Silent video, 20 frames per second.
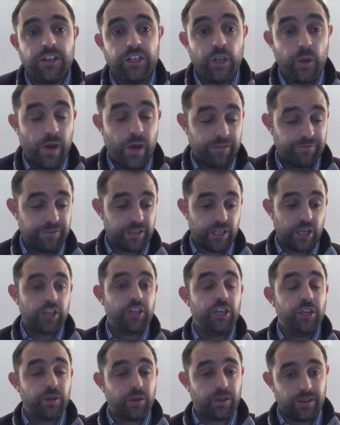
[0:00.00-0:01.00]
you have it
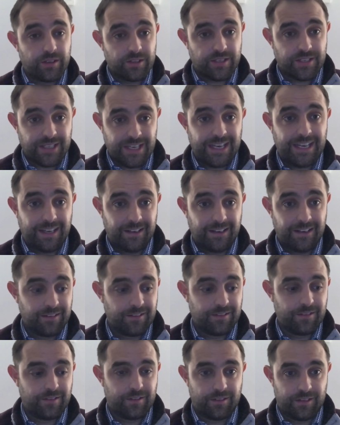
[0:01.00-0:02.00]
and you can see
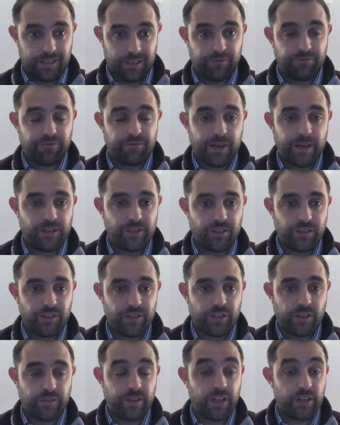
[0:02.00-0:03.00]
the information
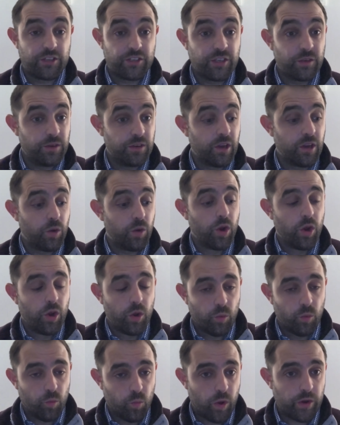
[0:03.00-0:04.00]
that's on there. So you know
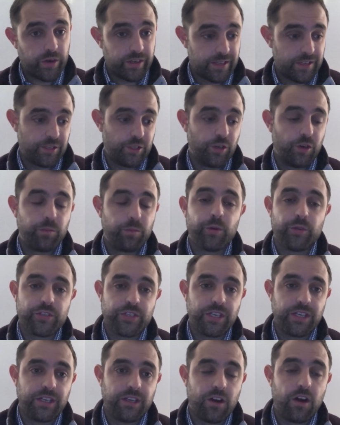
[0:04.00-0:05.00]
what it is you're
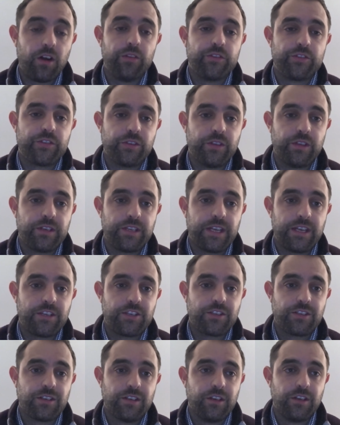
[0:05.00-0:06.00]
putting onto the
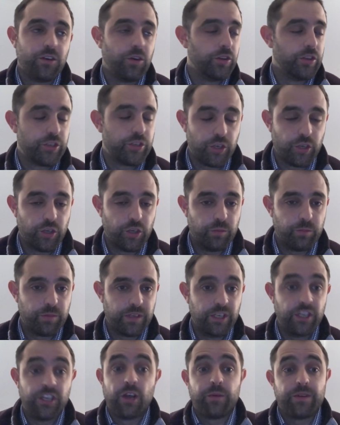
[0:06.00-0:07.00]
dish or the tube.
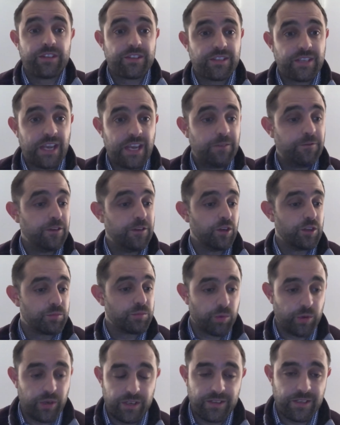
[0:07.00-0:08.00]
You know it's safe, you know it's
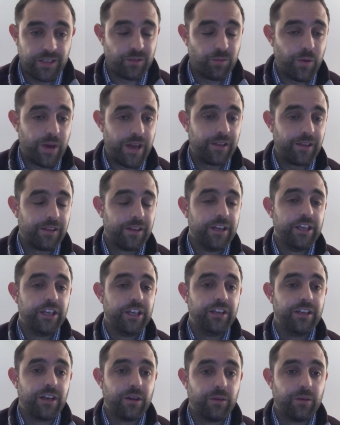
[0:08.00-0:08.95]
printed well, you